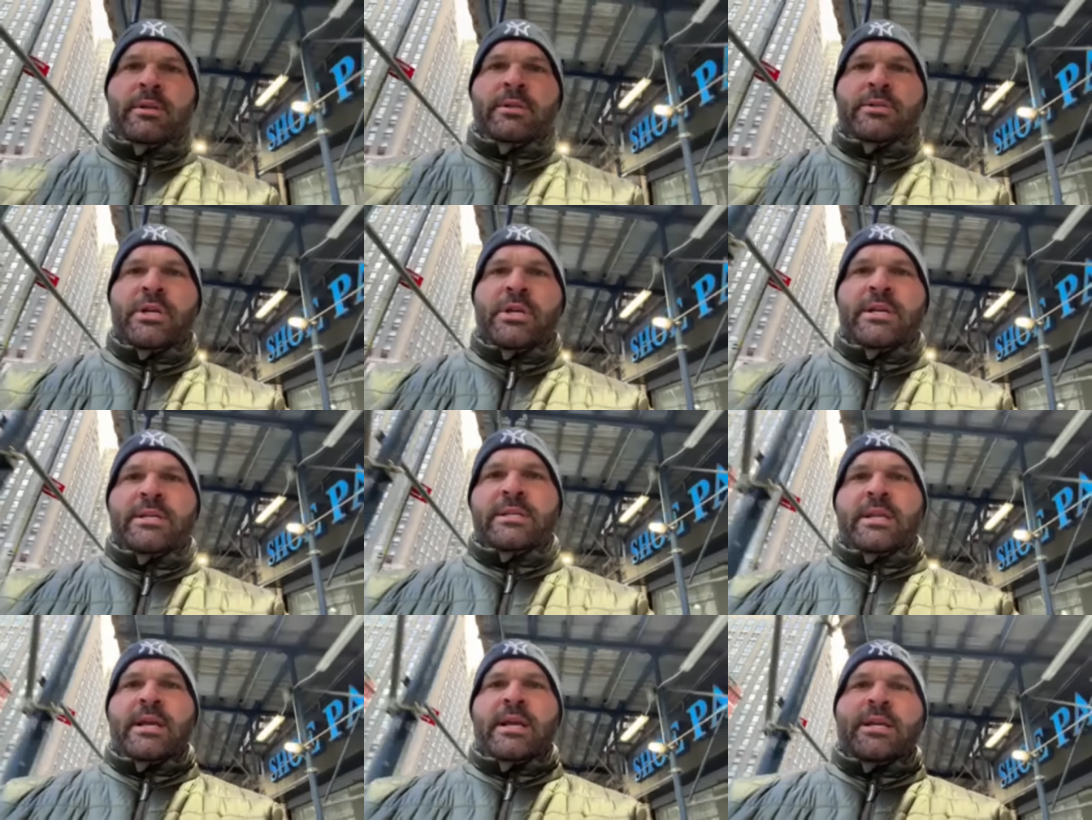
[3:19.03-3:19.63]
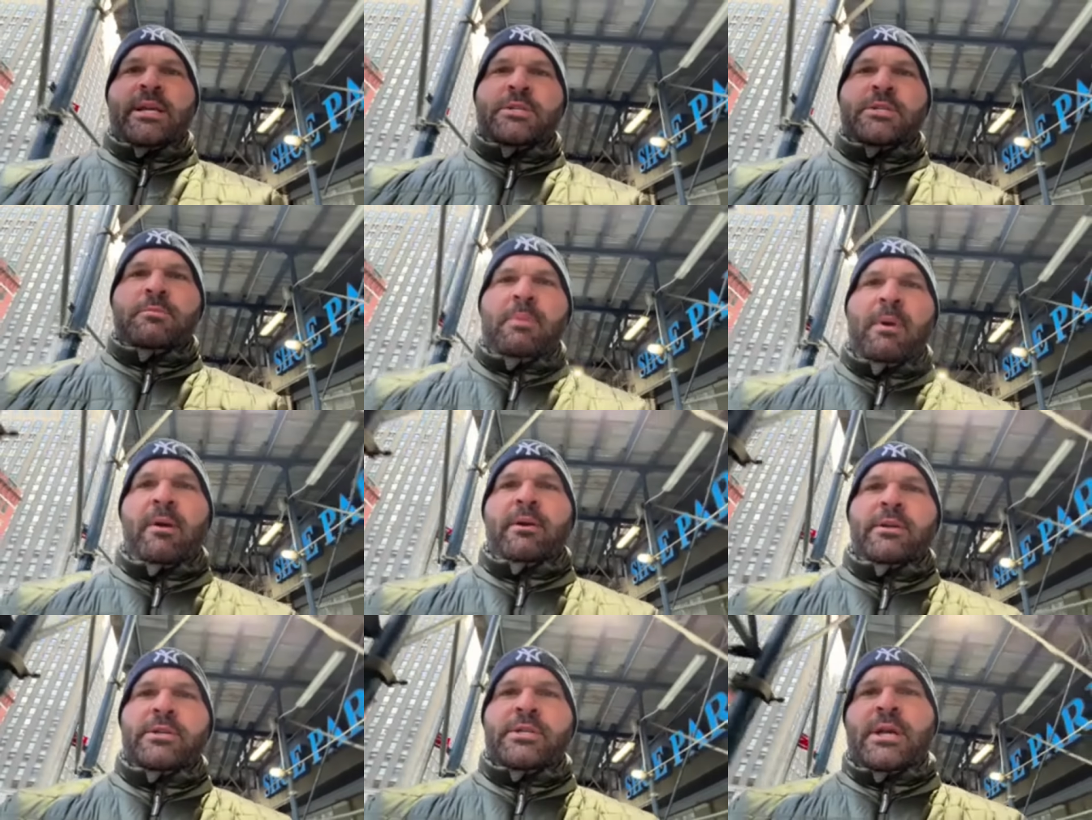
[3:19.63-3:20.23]
Jason H,
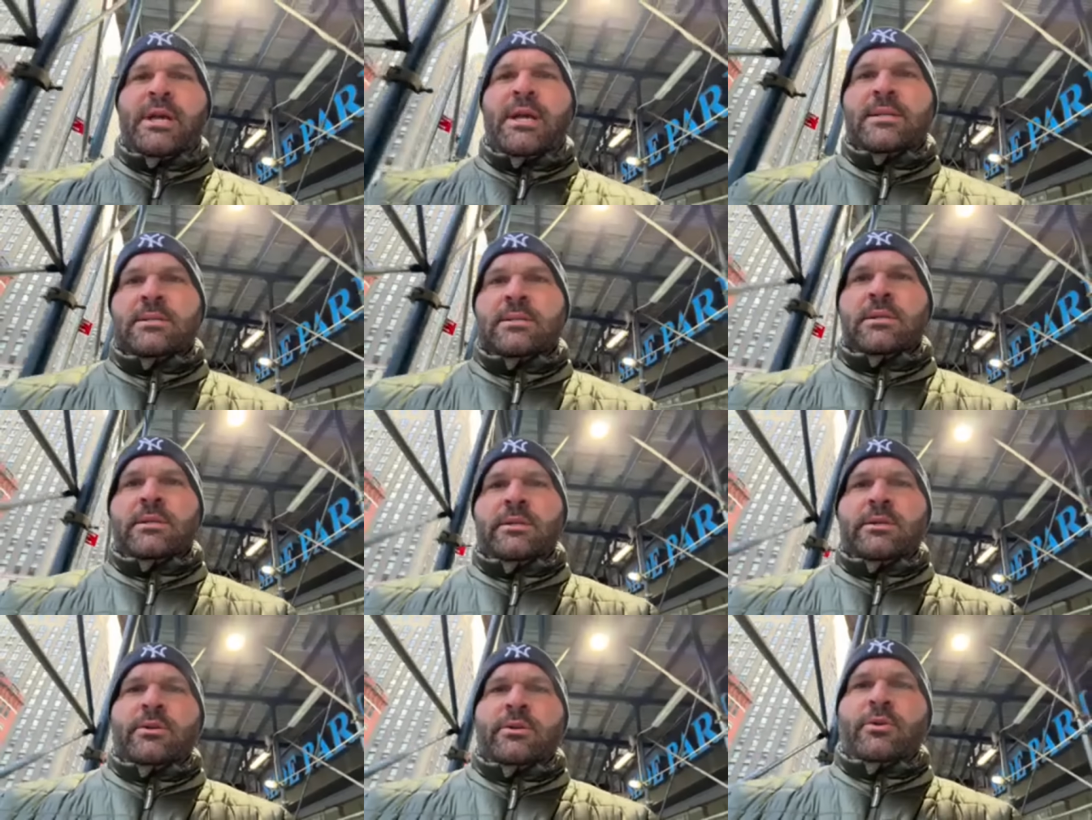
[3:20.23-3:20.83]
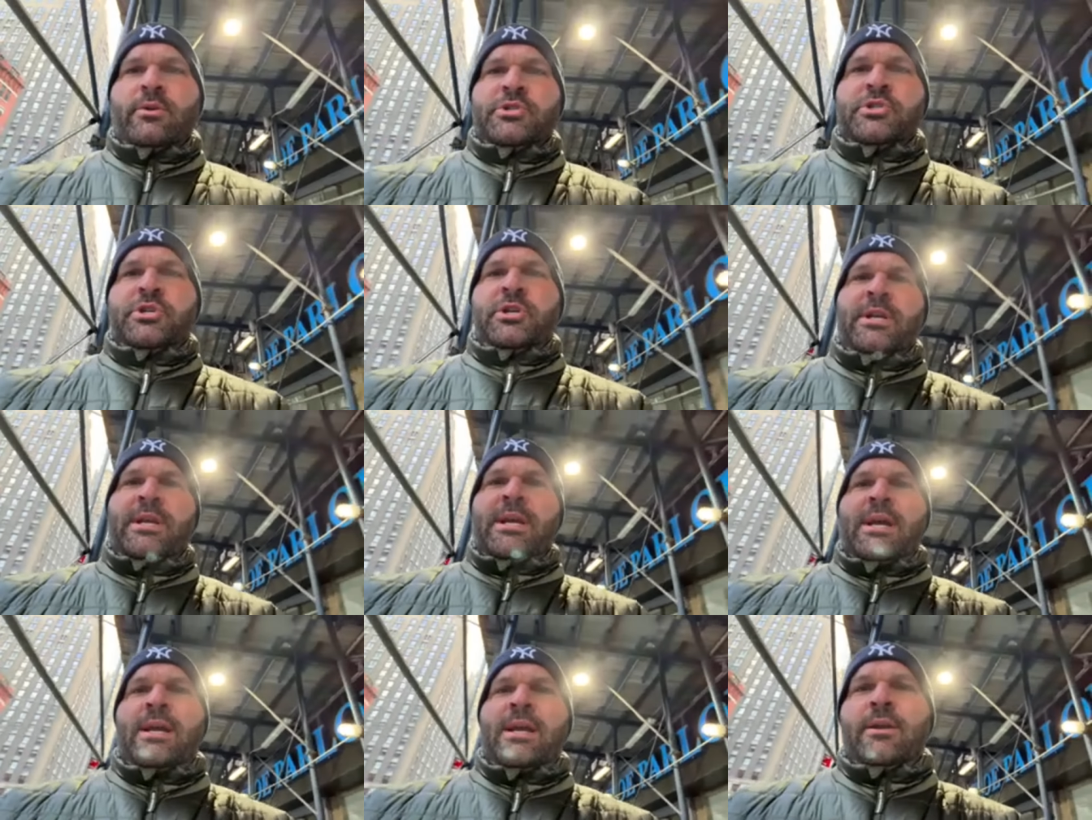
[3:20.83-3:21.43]
Barry Joslin, Christian
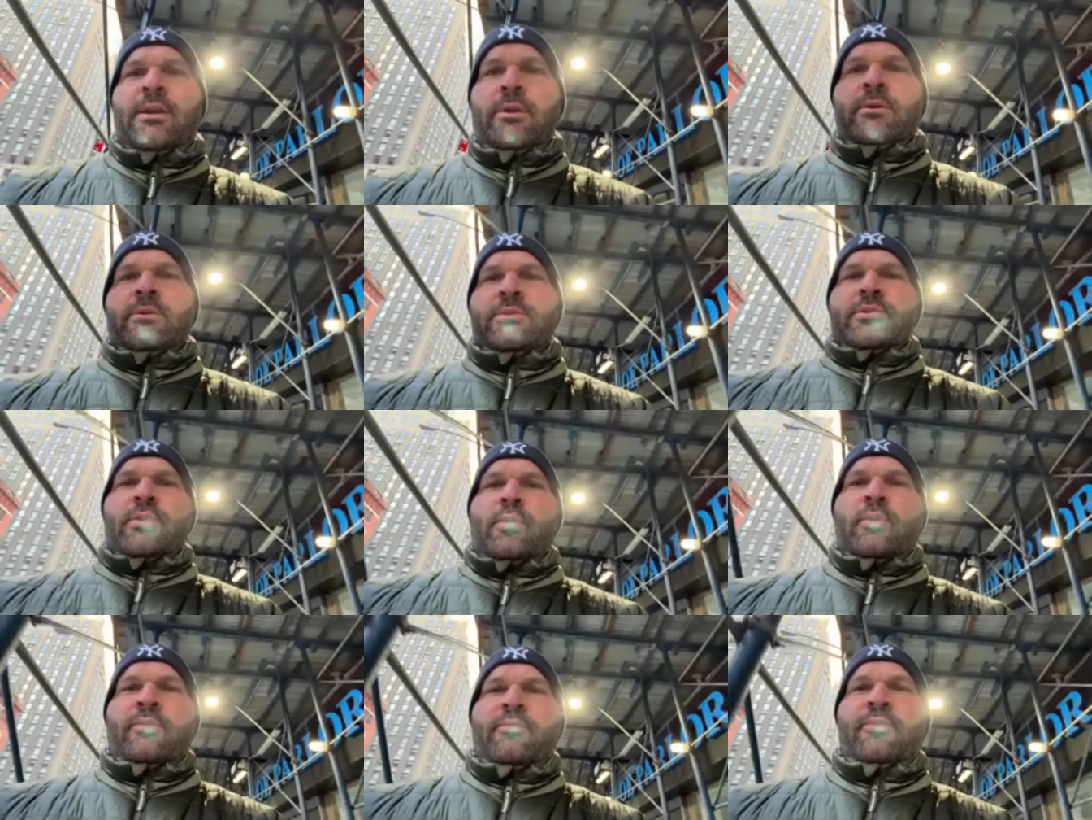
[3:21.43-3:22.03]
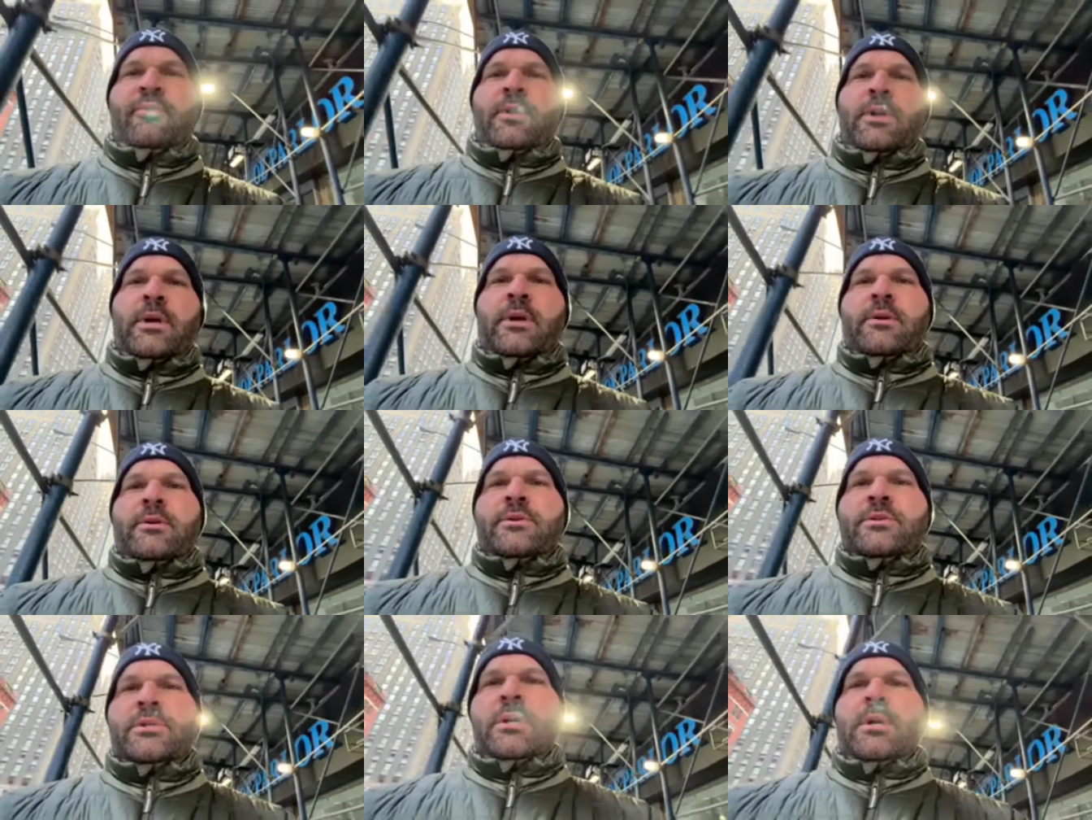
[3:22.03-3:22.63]
Geiger, Solar
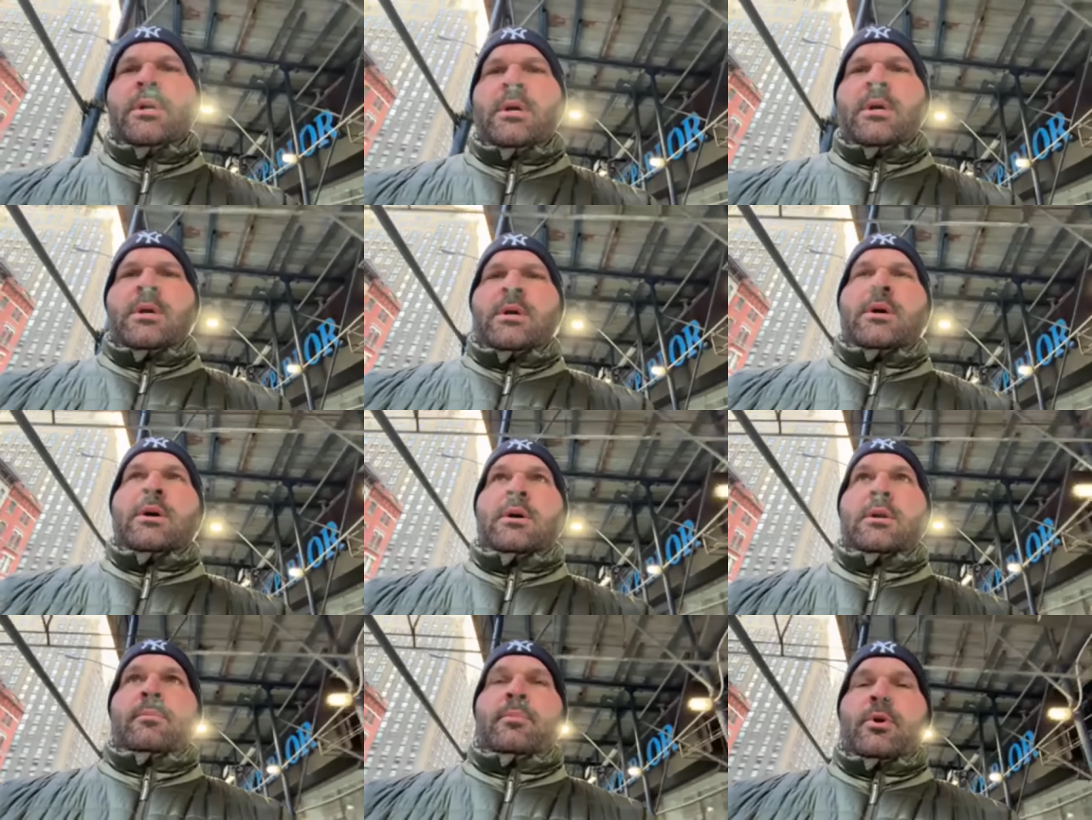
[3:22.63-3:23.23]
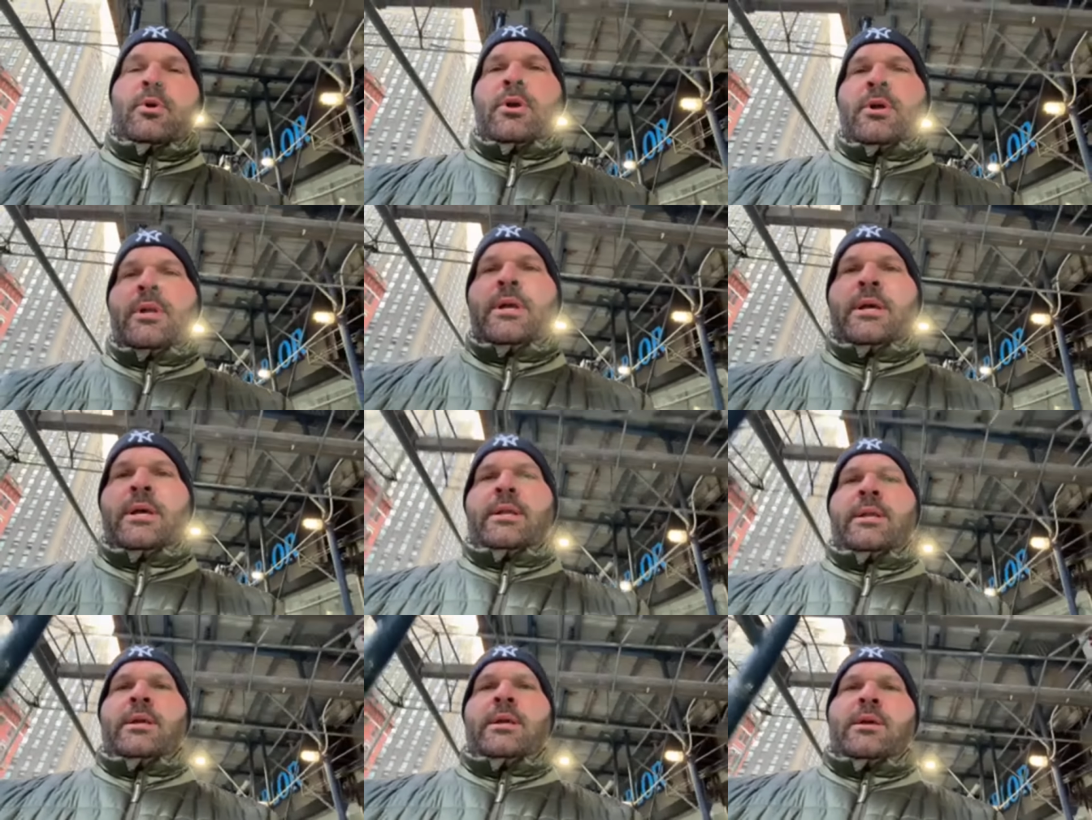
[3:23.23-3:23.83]
Flares, Hunter Broadhead,